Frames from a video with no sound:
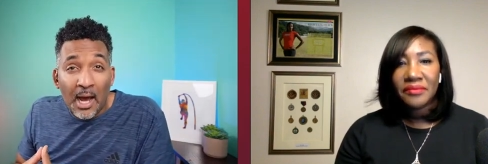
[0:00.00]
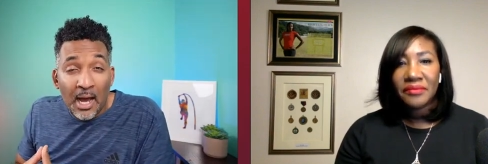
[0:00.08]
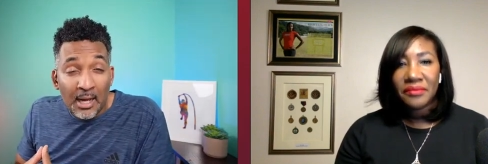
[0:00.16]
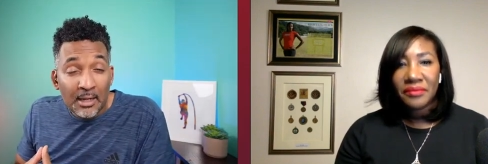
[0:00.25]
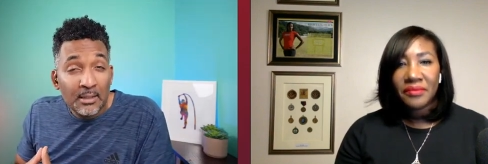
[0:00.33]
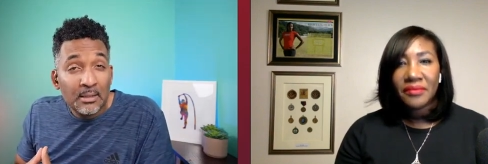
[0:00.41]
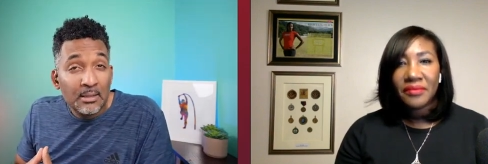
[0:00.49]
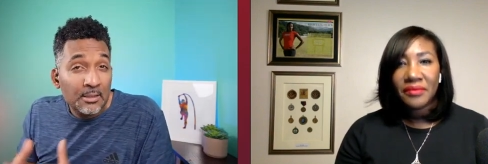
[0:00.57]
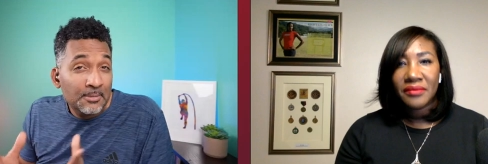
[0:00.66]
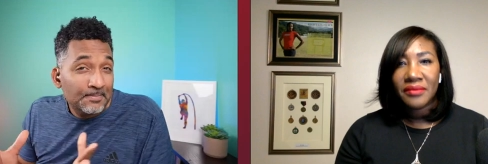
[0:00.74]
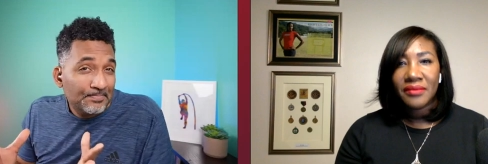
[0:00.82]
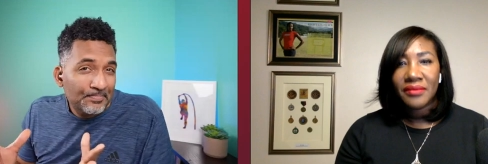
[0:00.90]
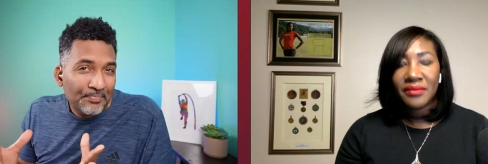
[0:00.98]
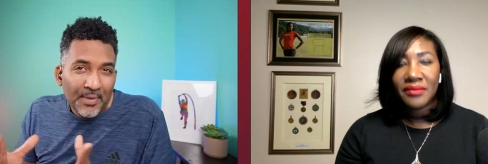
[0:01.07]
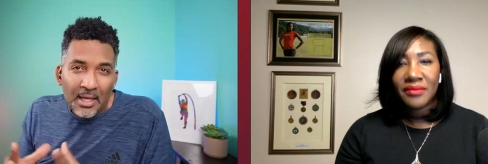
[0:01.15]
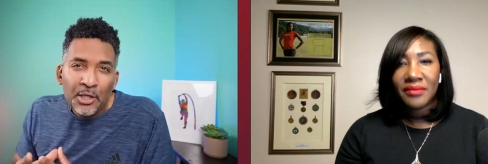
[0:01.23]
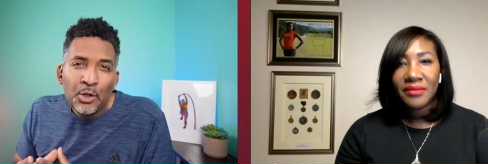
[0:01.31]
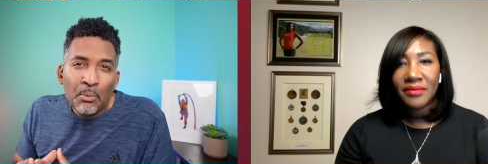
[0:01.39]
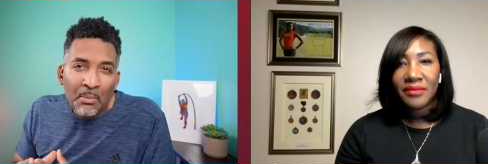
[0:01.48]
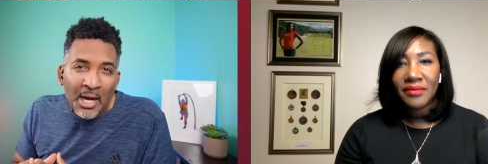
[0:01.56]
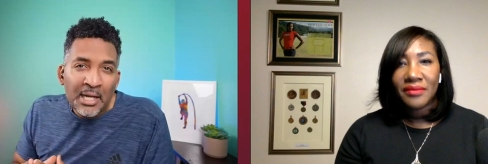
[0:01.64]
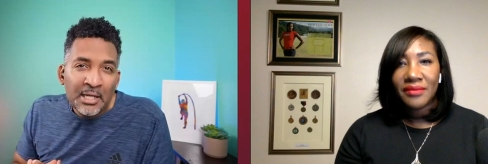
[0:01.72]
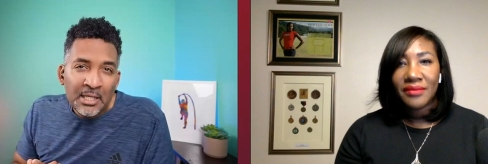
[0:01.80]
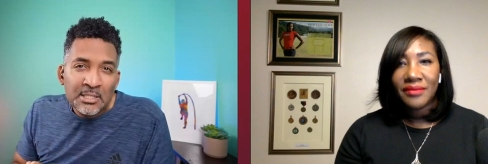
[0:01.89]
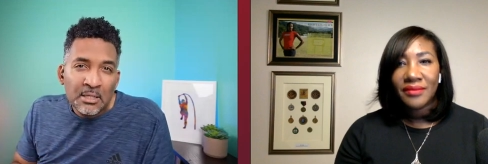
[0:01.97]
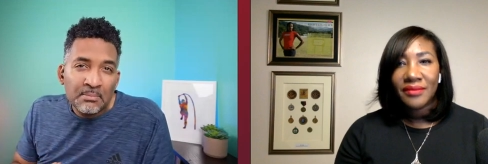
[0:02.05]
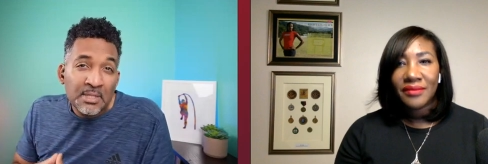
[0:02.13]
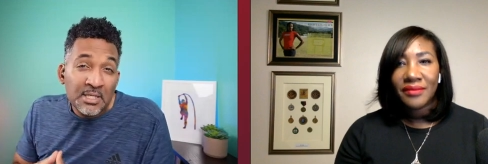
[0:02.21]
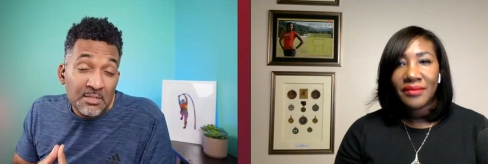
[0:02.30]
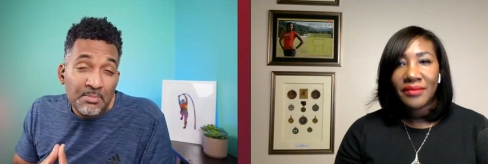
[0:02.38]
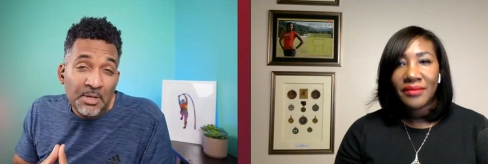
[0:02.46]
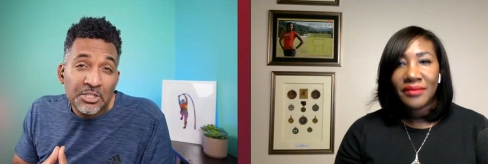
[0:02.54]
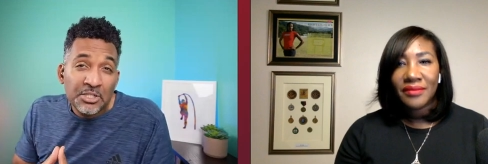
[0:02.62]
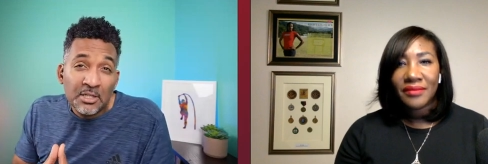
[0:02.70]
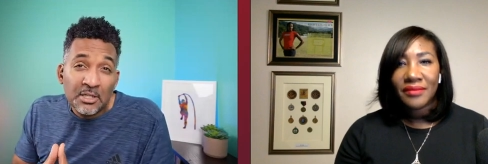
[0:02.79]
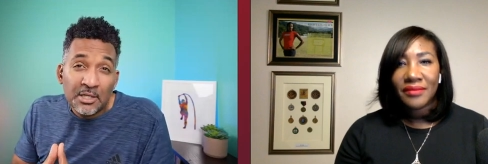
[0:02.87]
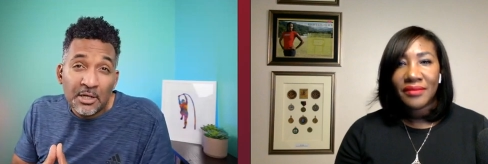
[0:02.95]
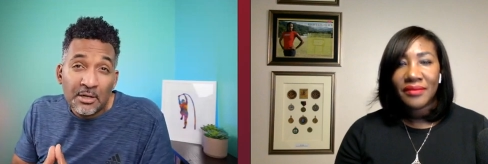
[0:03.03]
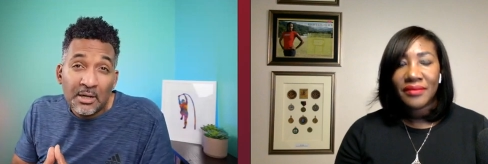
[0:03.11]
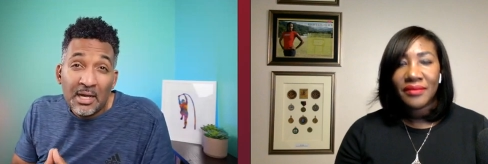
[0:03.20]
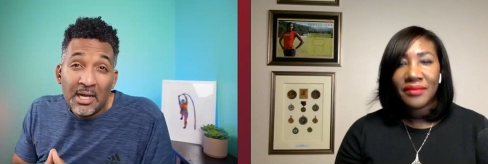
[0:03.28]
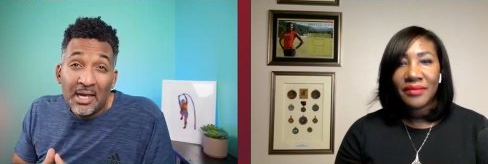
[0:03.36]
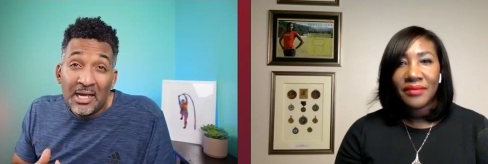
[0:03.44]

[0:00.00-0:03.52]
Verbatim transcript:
Speaker 1: and you might need something special there.